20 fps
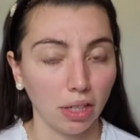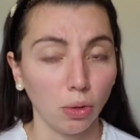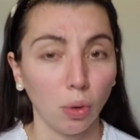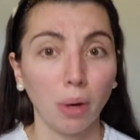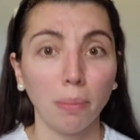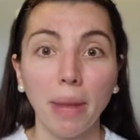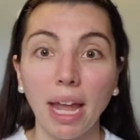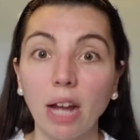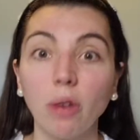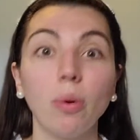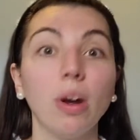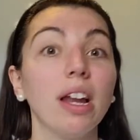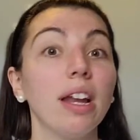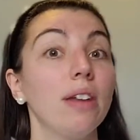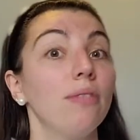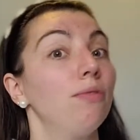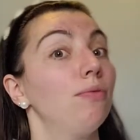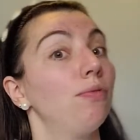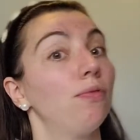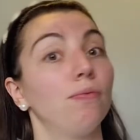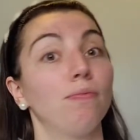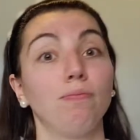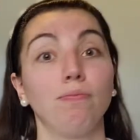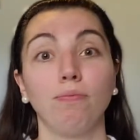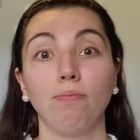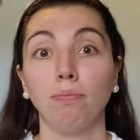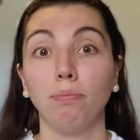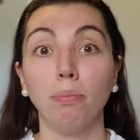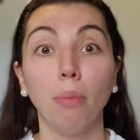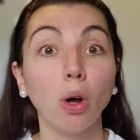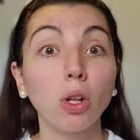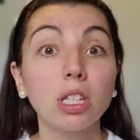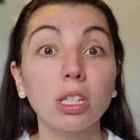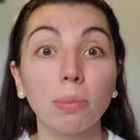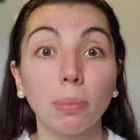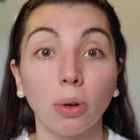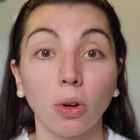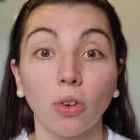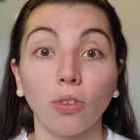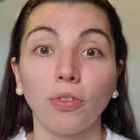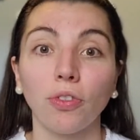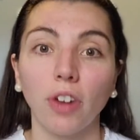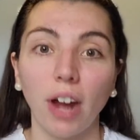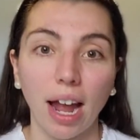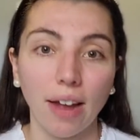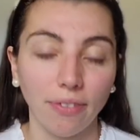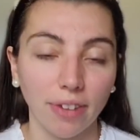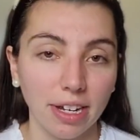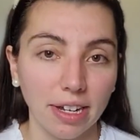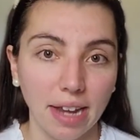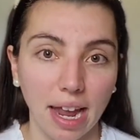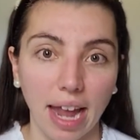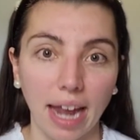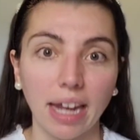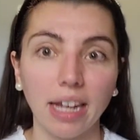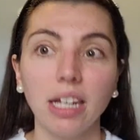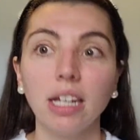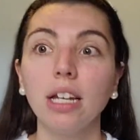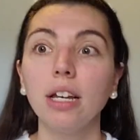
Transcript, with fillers: or make one multiple for every day.